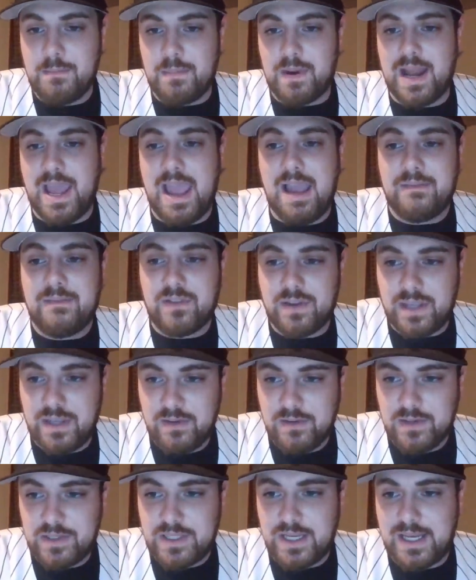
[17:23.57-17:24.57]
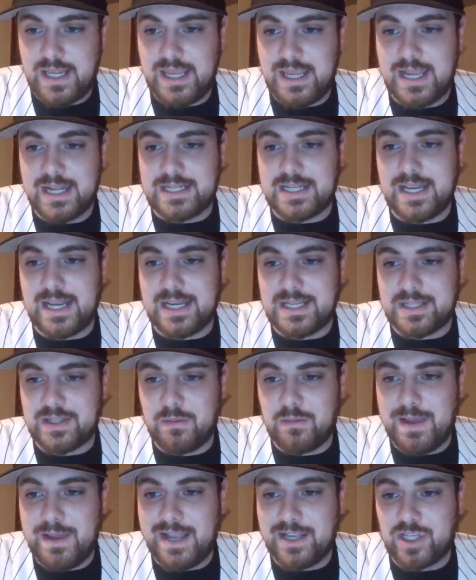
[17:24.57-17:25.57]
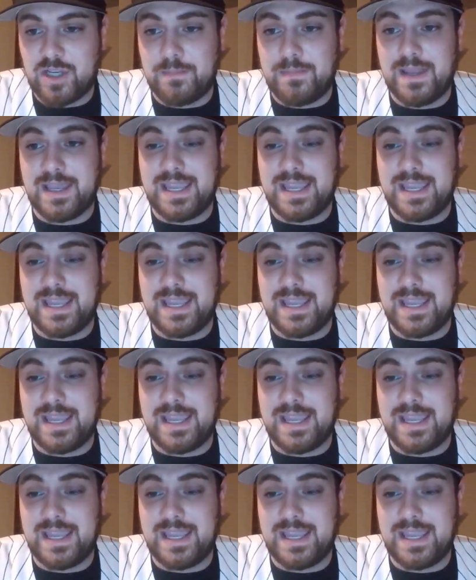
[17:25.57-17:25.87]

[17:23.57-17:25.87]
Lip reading: but after Houston, he gets a nice little matchup